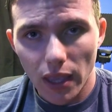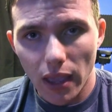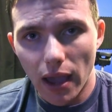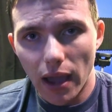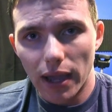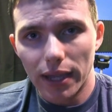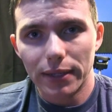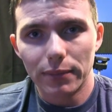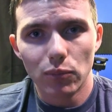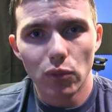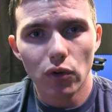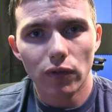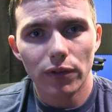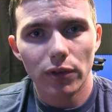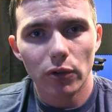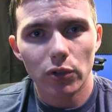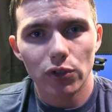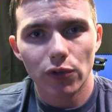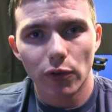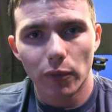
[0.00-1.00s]
I
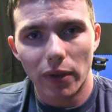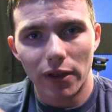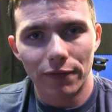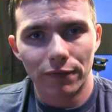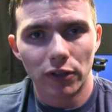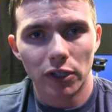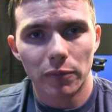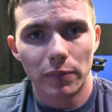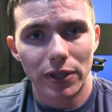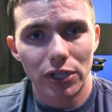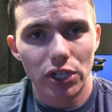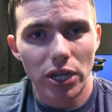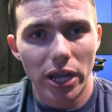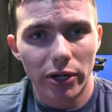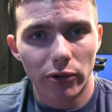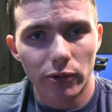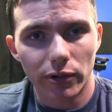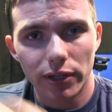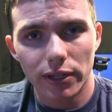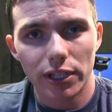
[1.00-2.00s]
moved those from my FlickPick
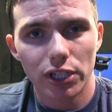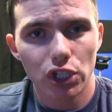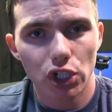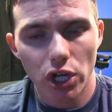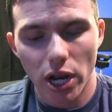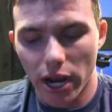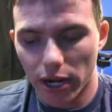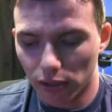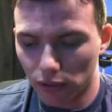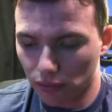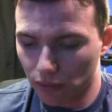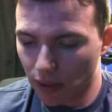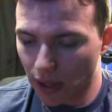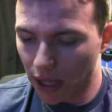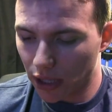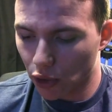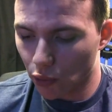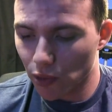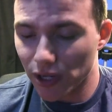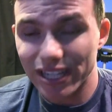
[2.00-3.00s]
channel to this channel,
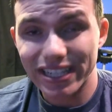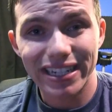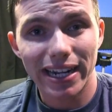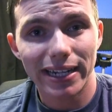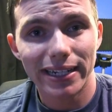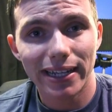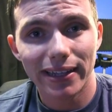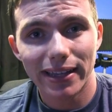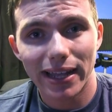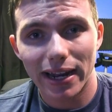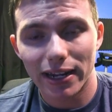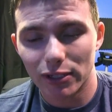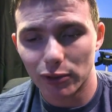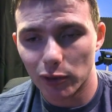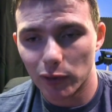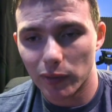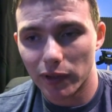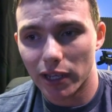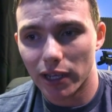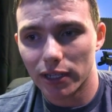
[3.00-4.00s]
and the reason I did that
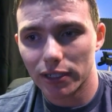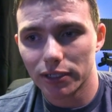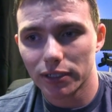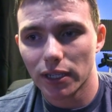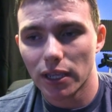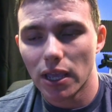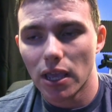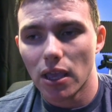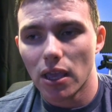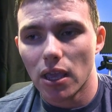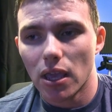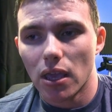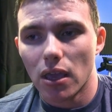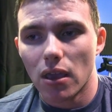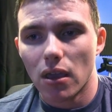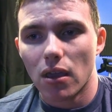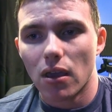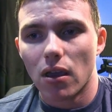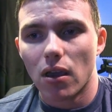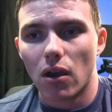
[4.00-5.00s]
is because
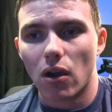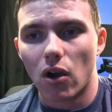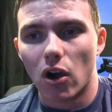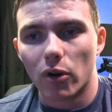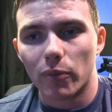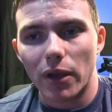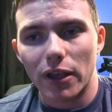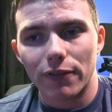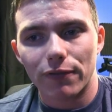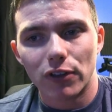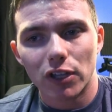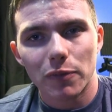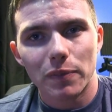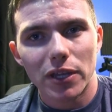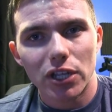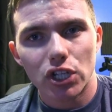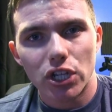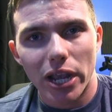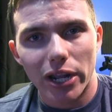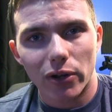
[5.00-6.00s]
on my
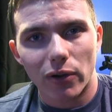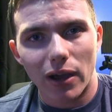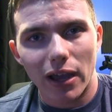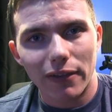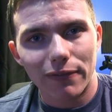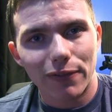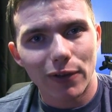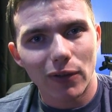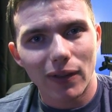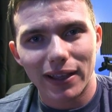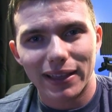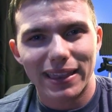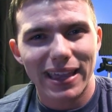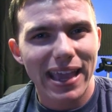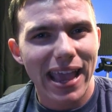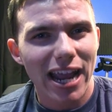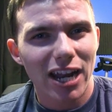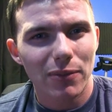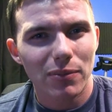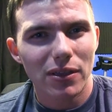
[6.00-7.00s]
FlickPick channel I felt like
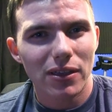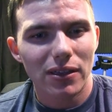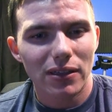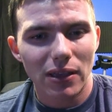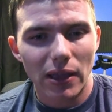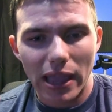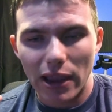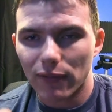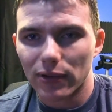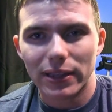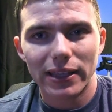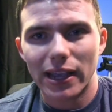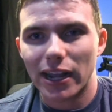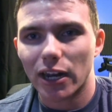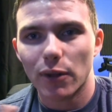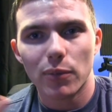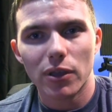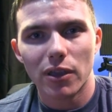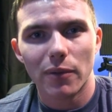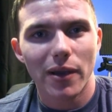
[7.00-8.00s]
everything
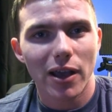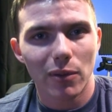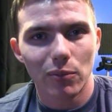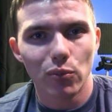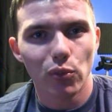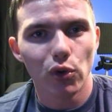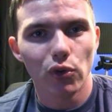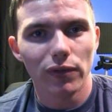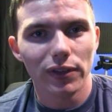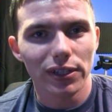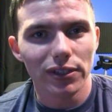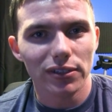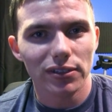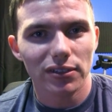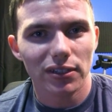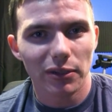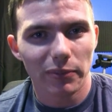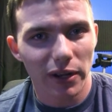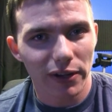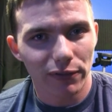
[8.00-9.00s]
had to be about
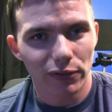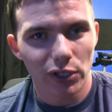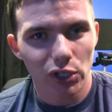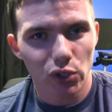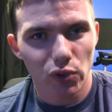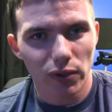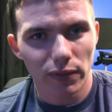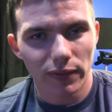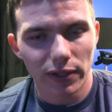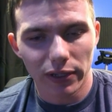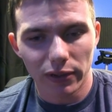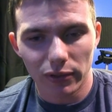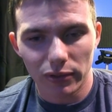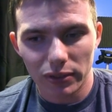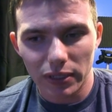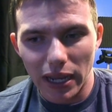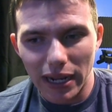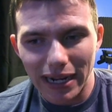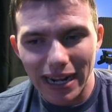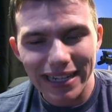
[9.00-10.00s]
movies in my Flick Trip
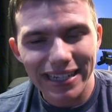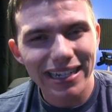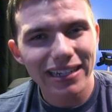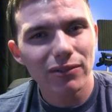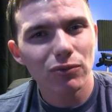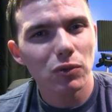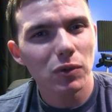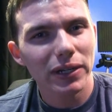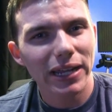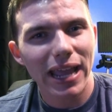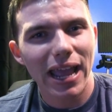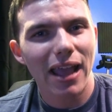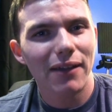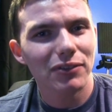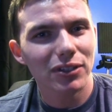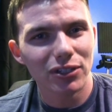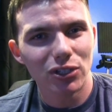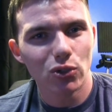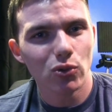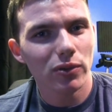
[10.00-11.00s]
videos, and I didn't want to have
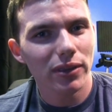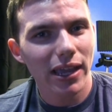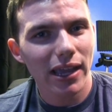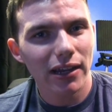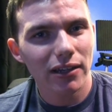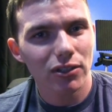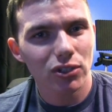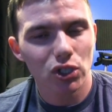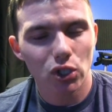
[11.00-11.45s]
to do that,